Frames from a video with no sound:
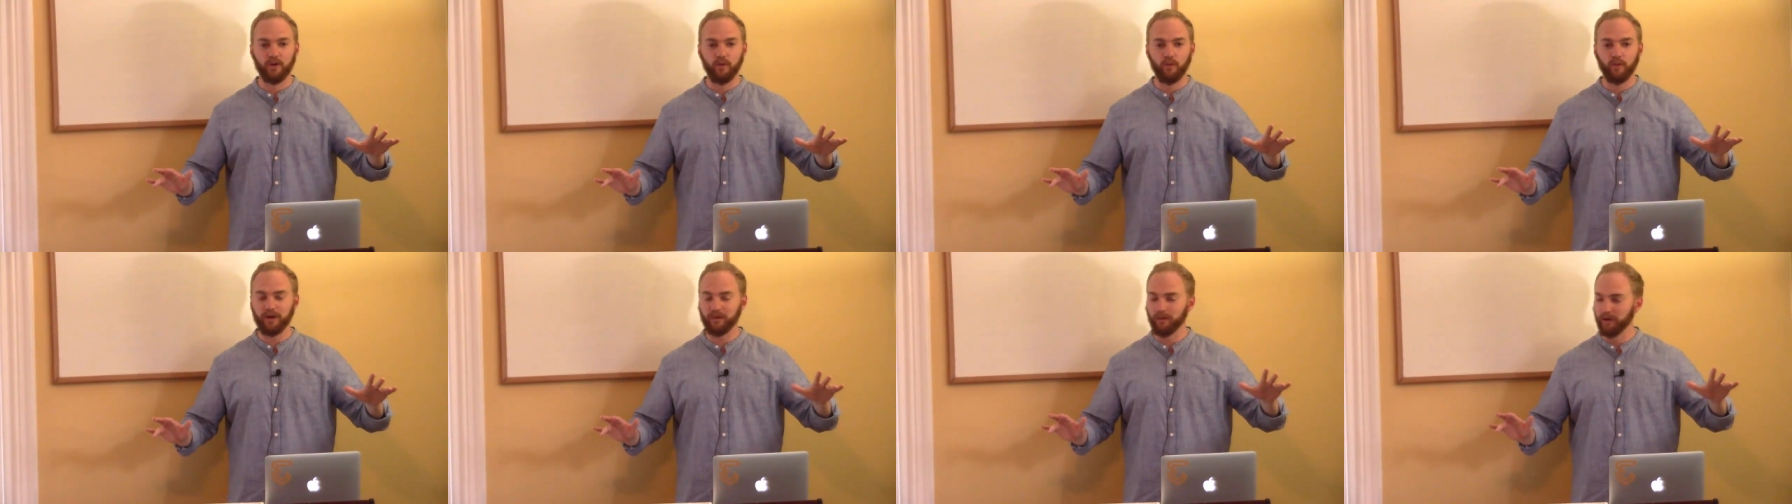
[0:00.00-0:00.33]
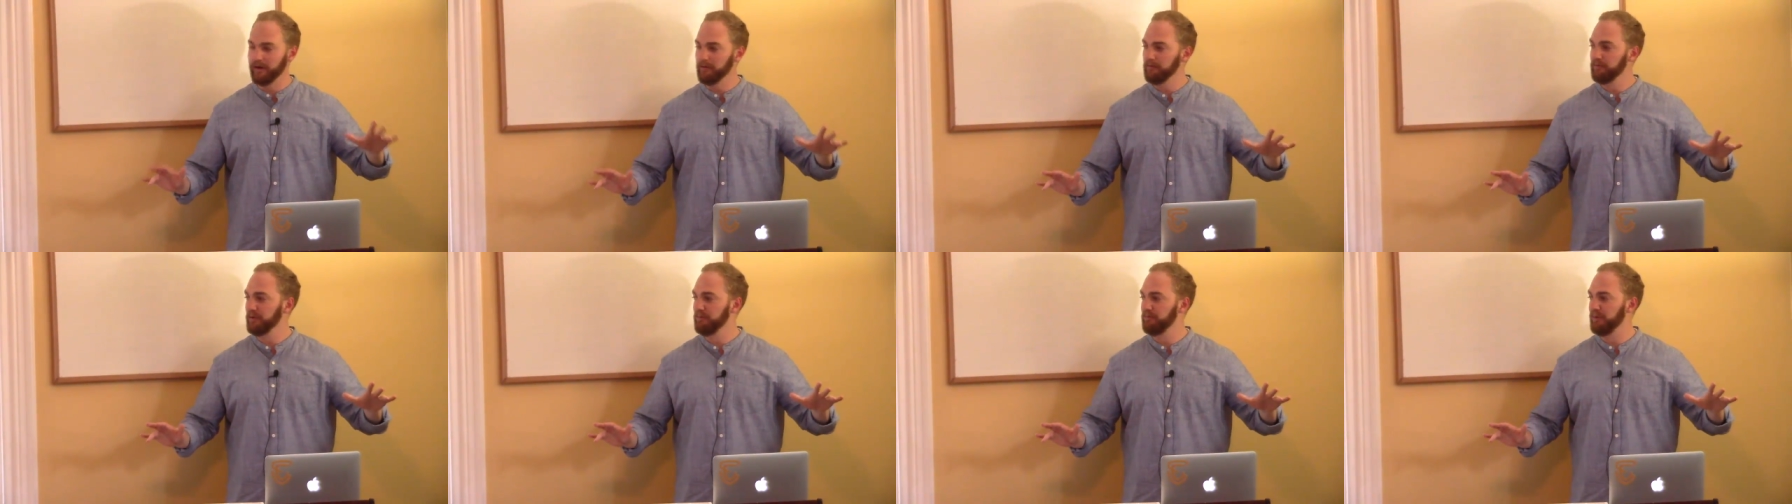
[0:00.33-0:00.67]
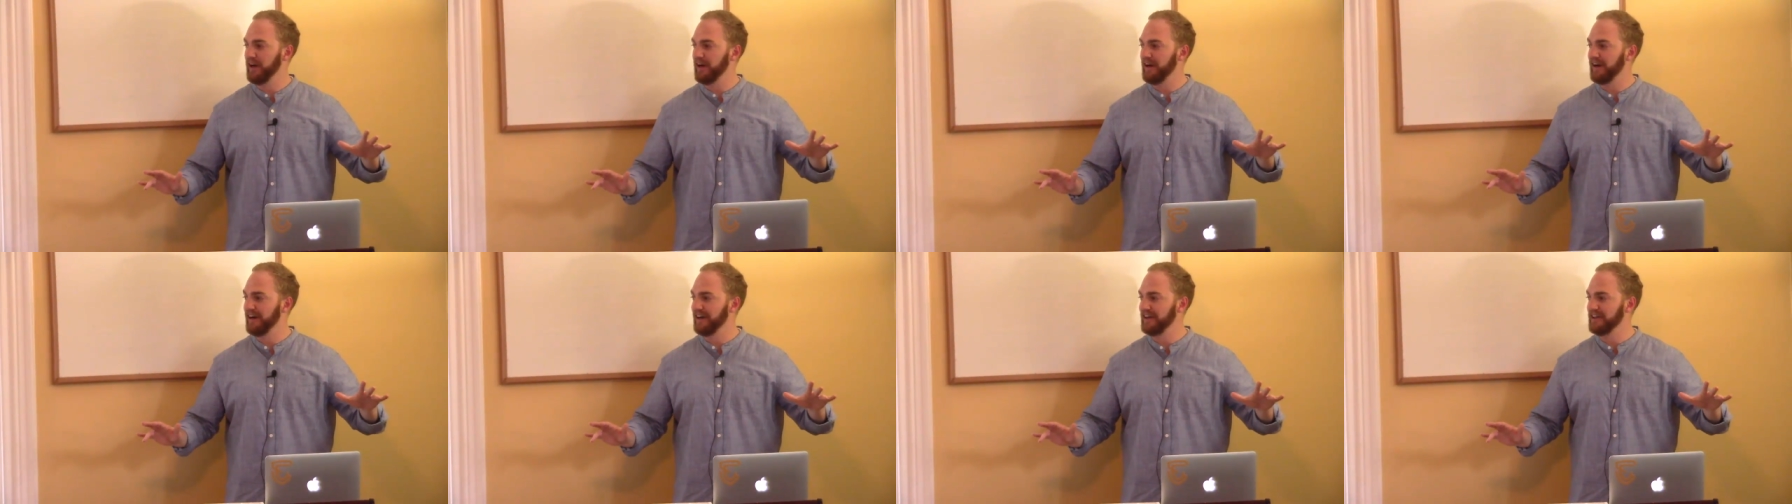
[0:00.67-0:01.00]
We weren't
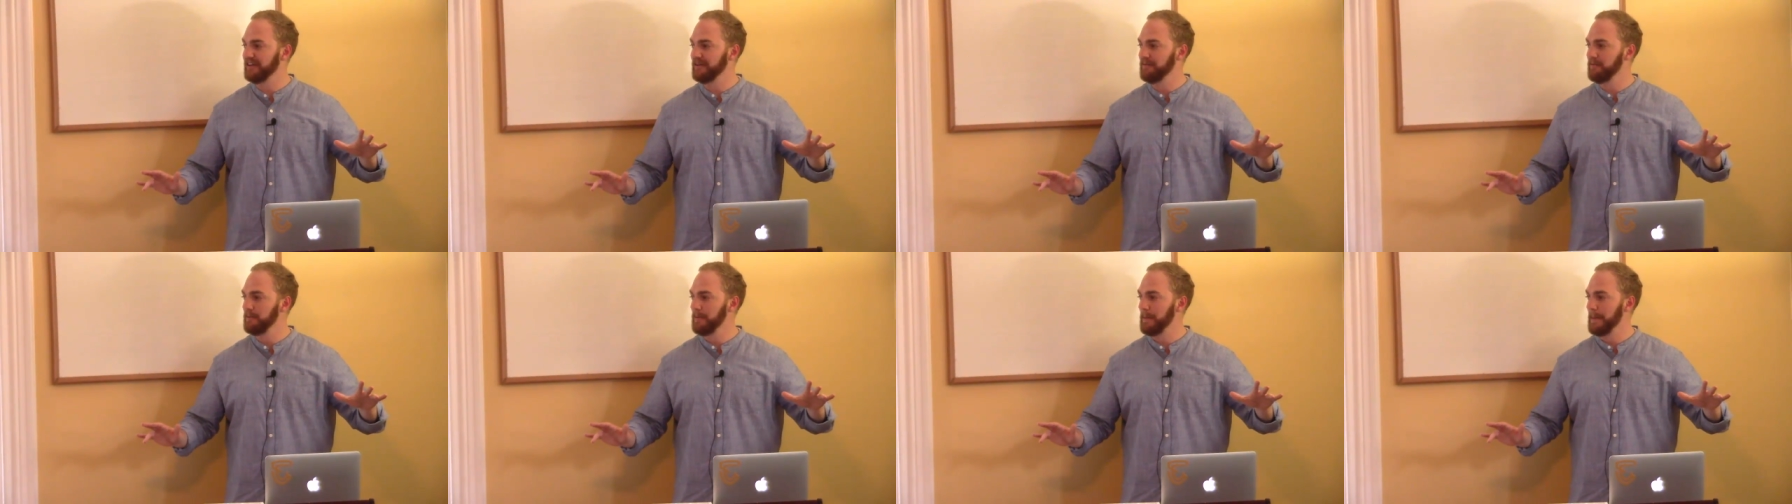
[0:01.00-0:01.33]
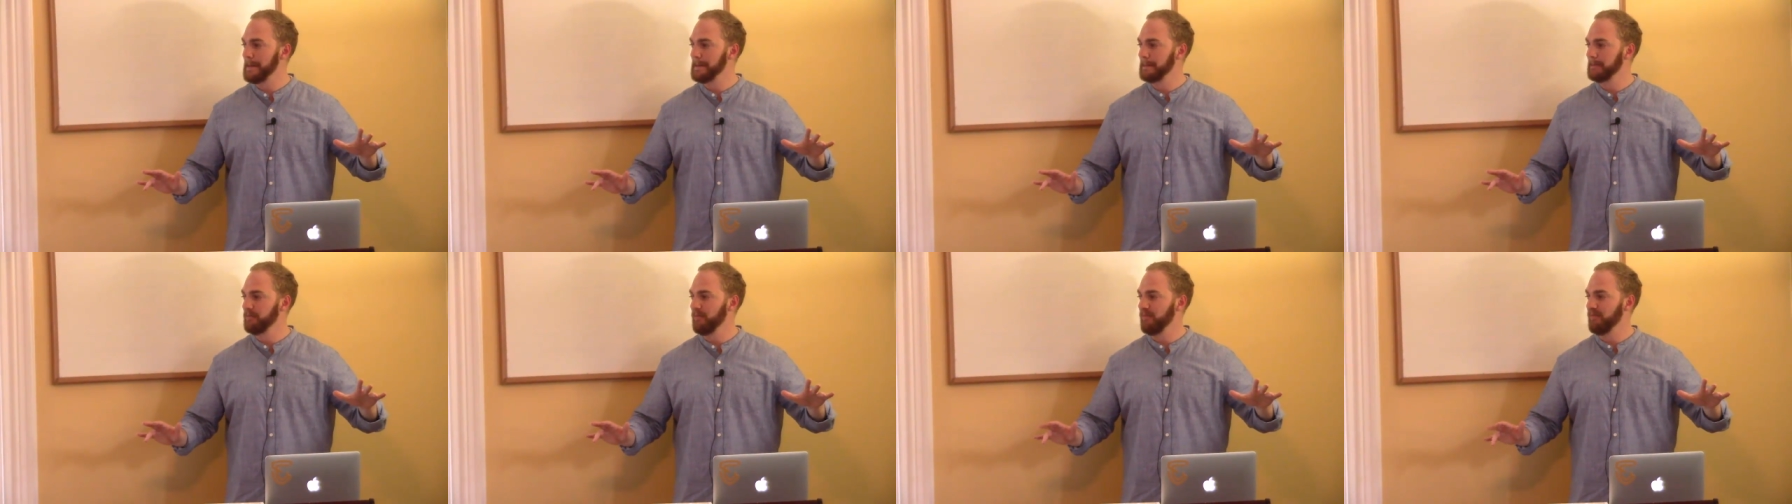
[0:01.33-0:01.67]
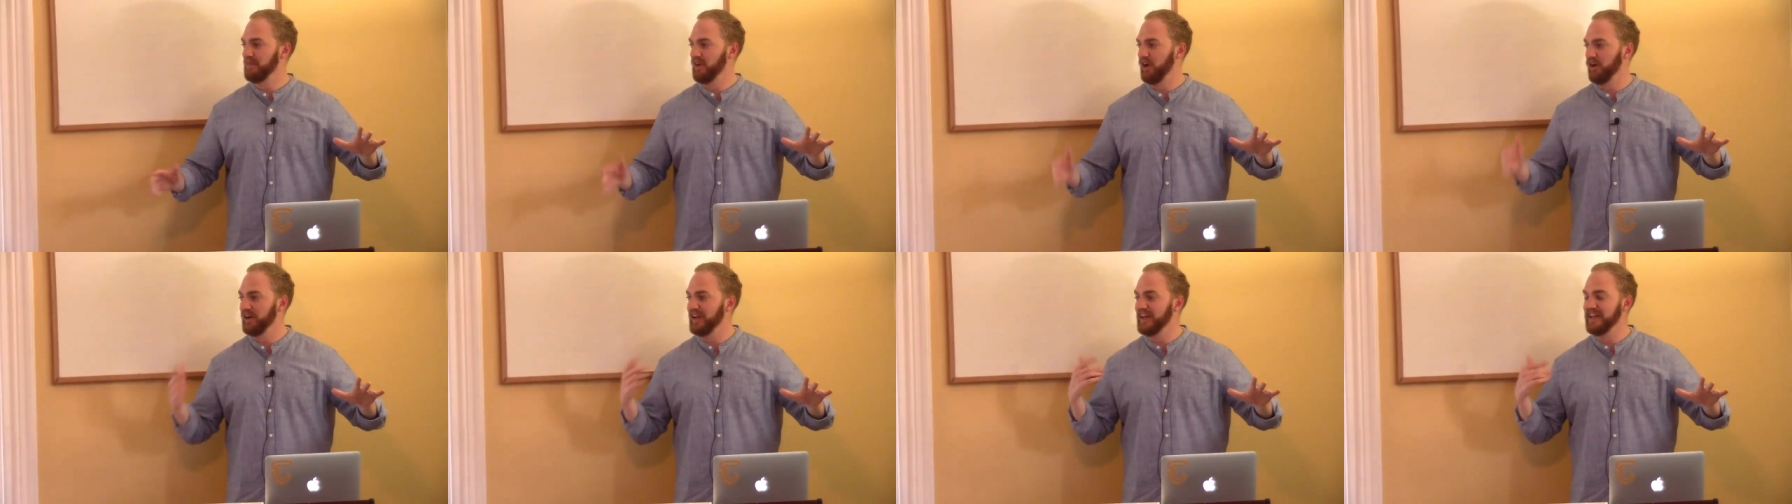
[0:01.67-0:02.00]
prepared
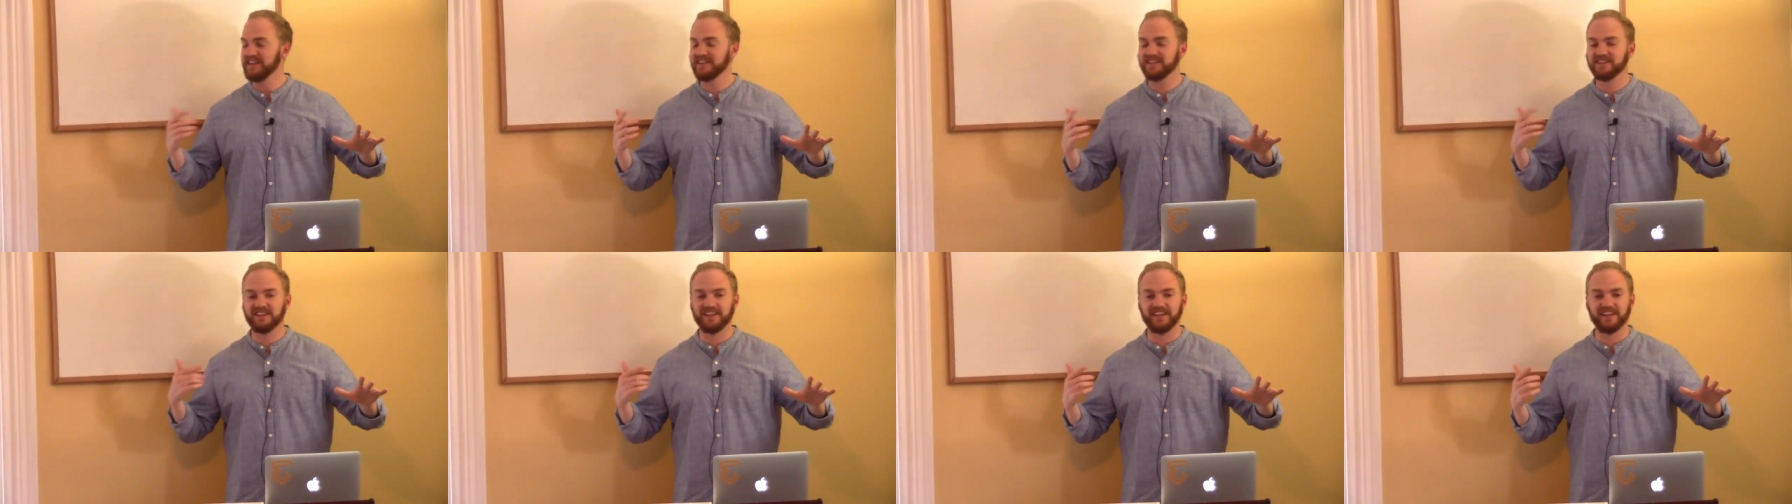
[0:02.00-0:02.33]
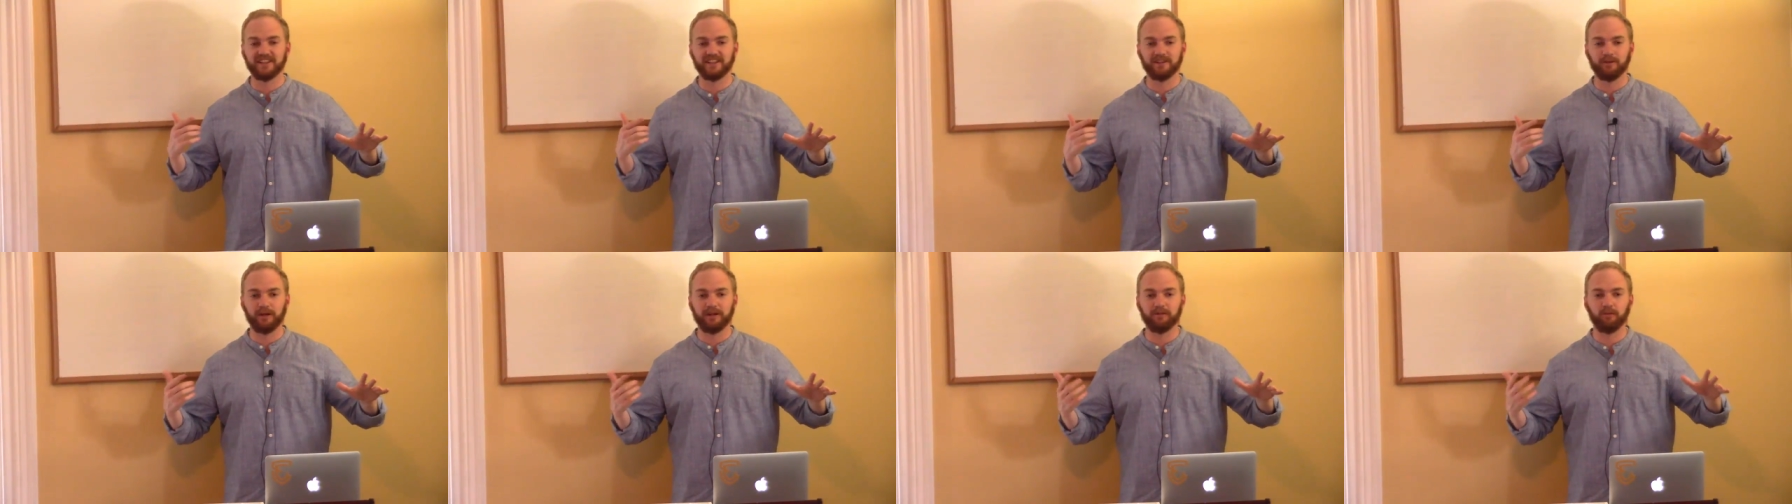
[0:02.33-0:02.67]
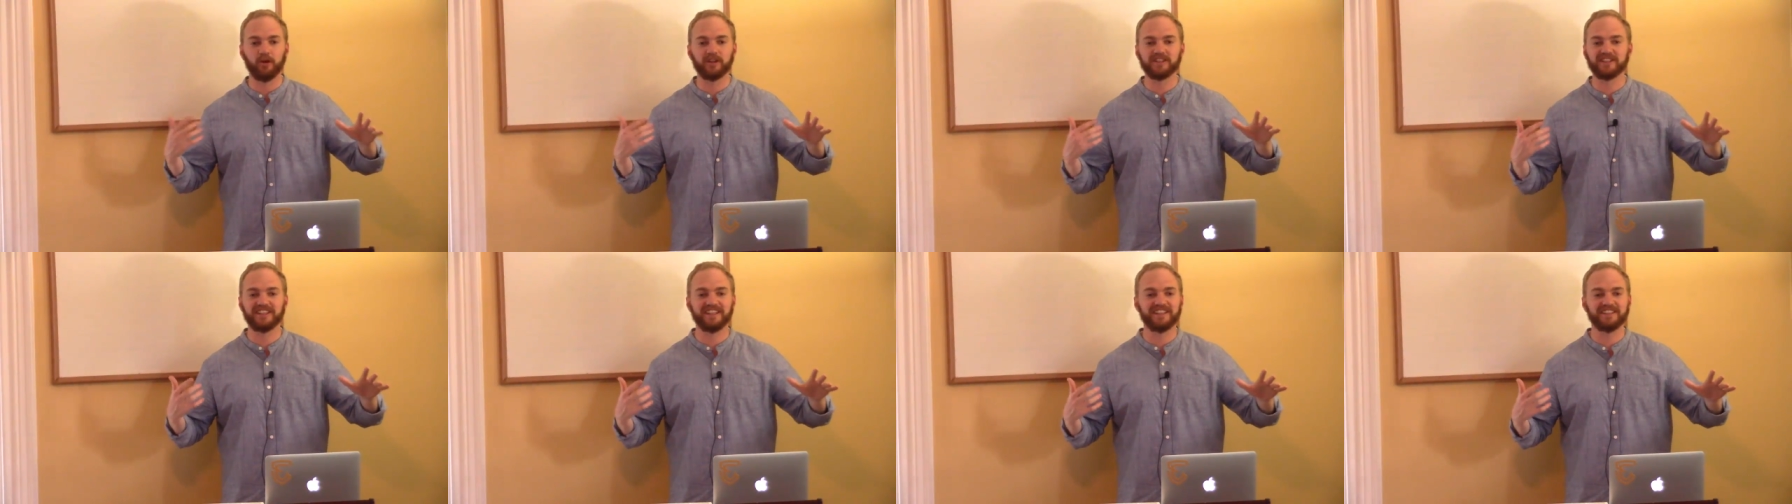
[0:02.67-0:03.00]
our instinct, it
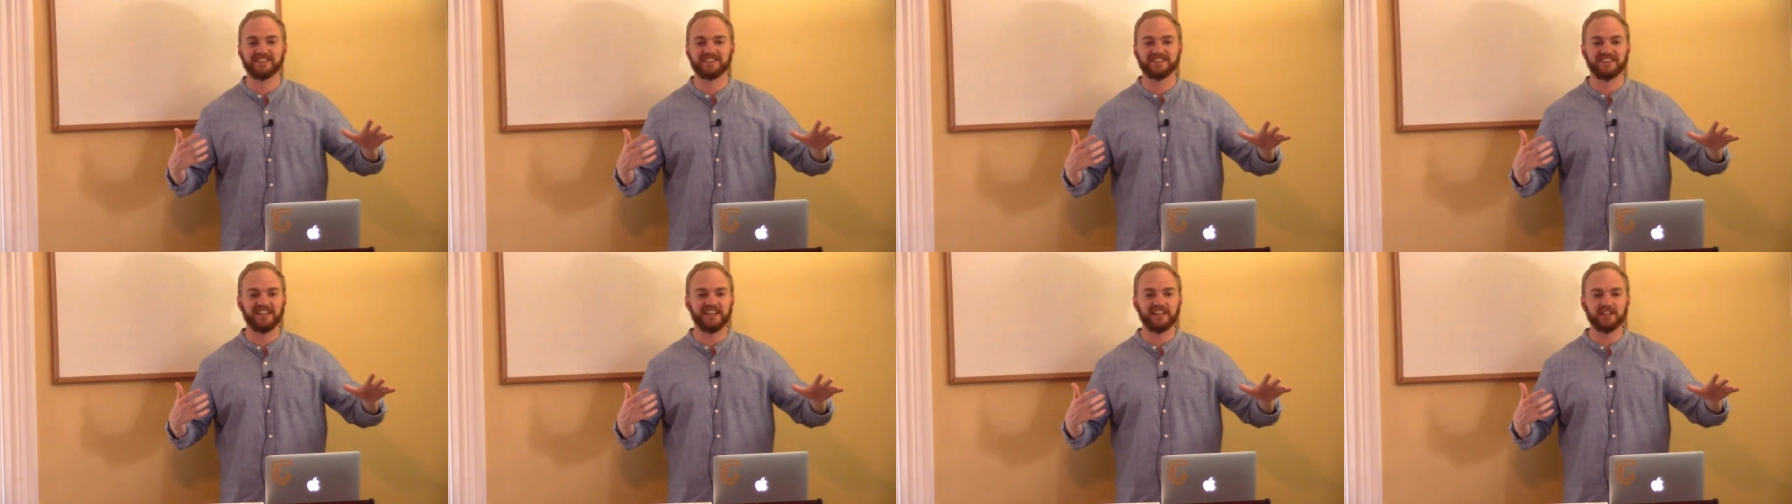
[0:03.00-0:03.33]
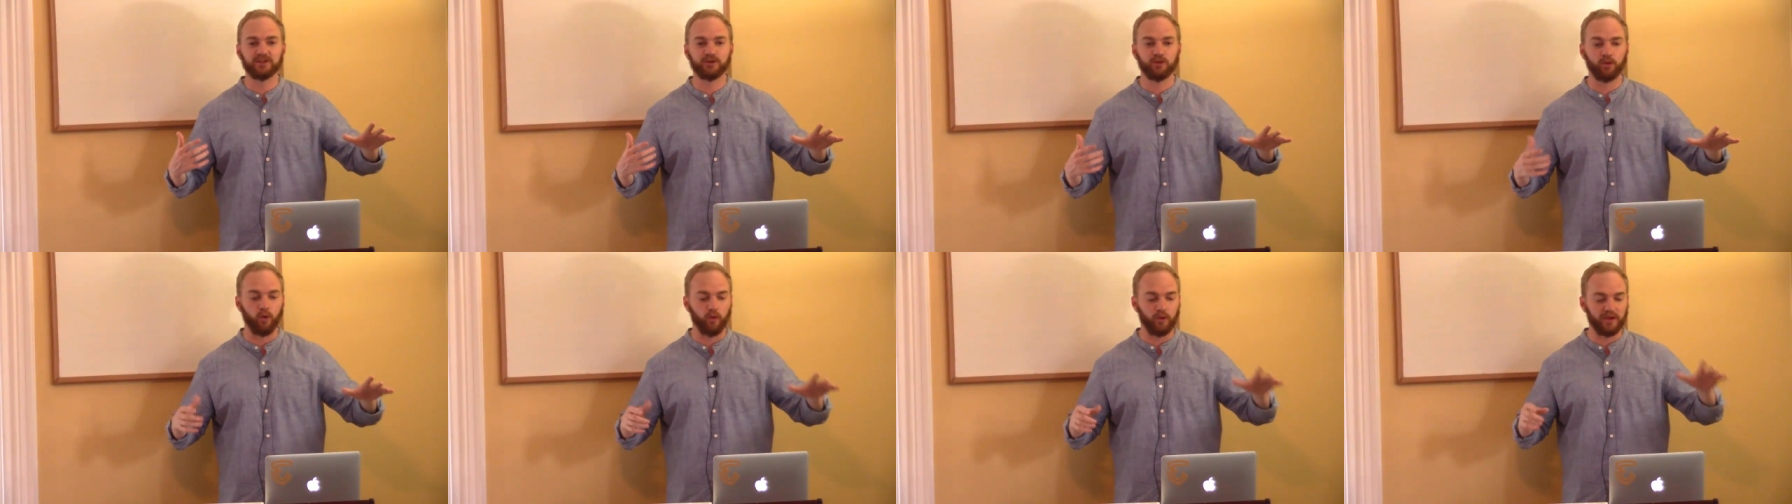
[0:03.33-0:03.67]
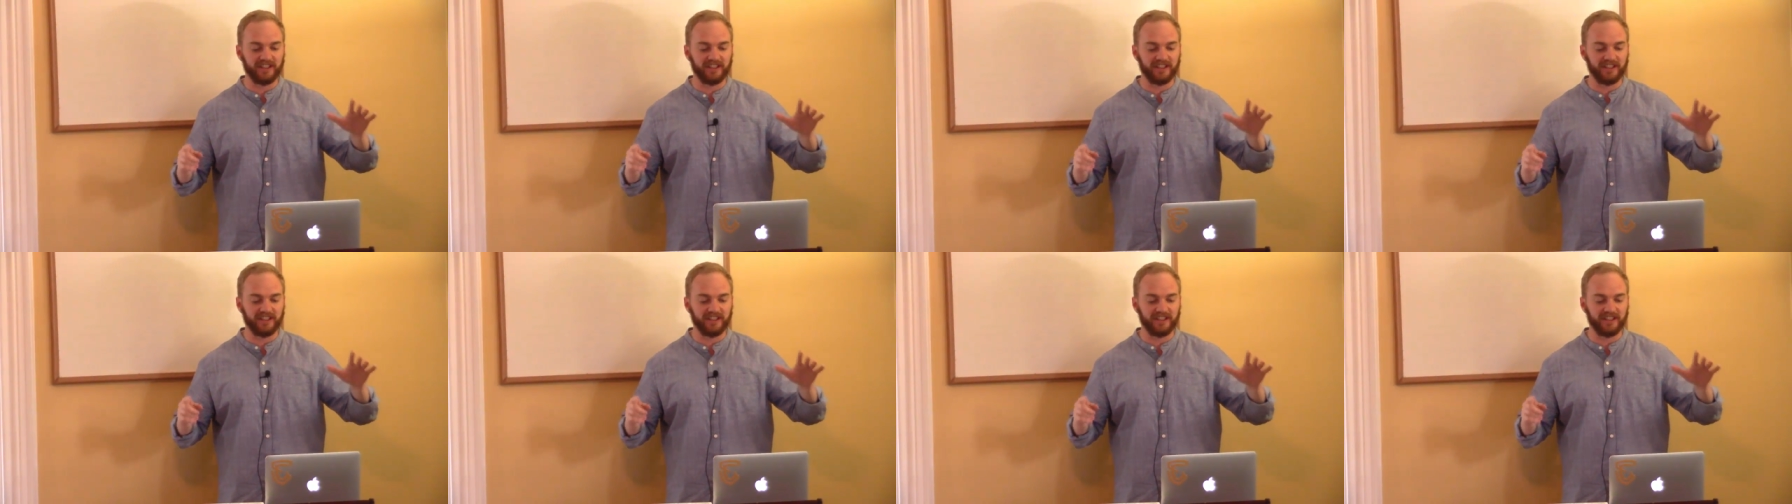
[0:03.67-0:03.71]
wasn't instinctual.